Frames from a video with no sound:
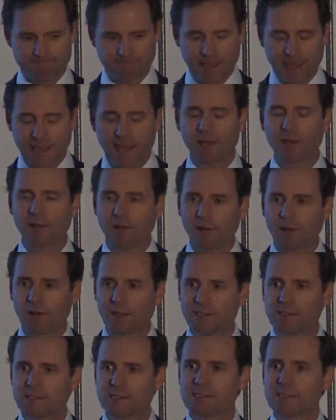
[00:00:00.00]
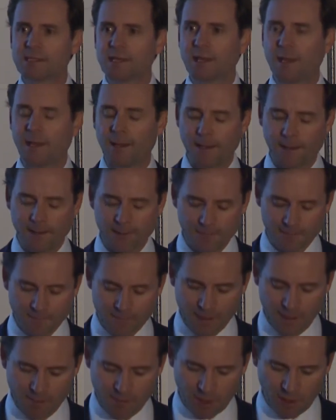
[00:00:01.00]
outlines
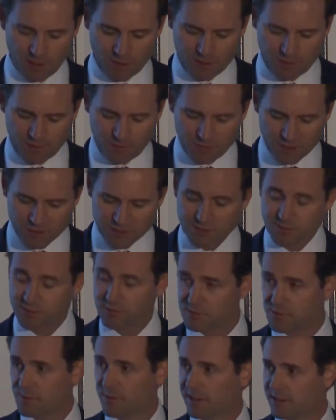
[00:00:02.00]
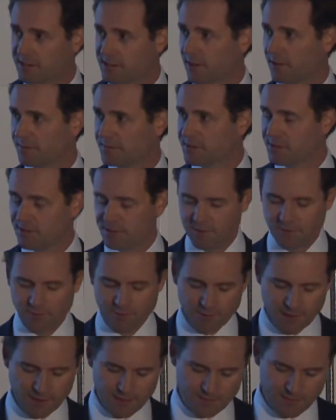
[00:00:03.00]
both the principles we adopt
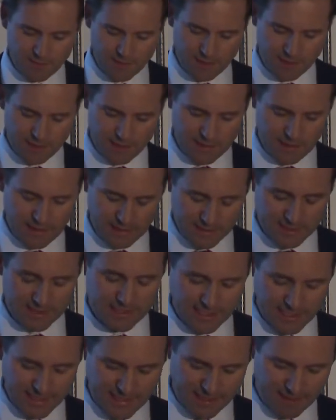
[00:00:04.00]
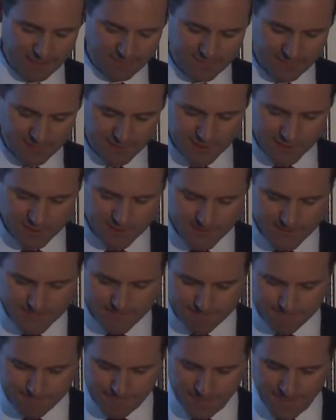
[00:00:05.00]
to undertake our function,
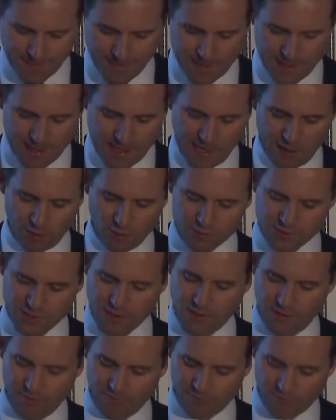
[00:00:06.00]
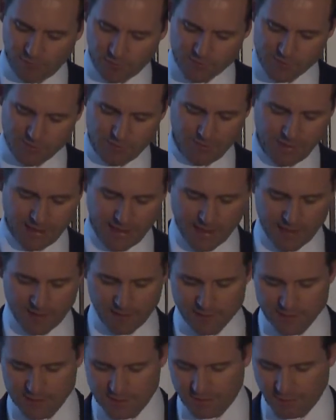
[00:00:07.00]
and also our enforcement
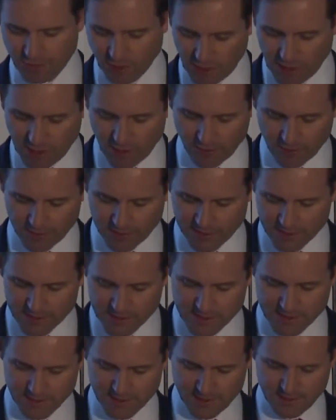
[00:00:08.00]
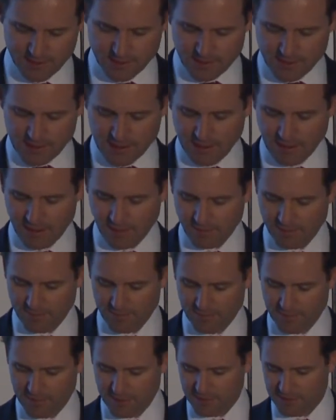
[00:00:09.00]
powers, priorities,
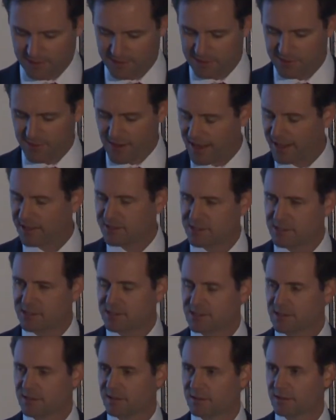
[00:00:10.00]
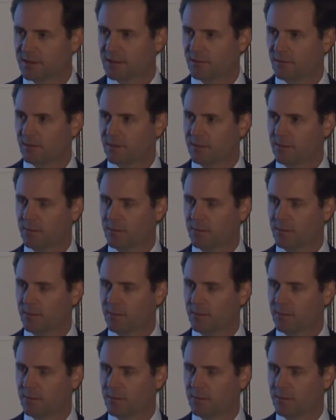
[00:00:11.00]
the strategies that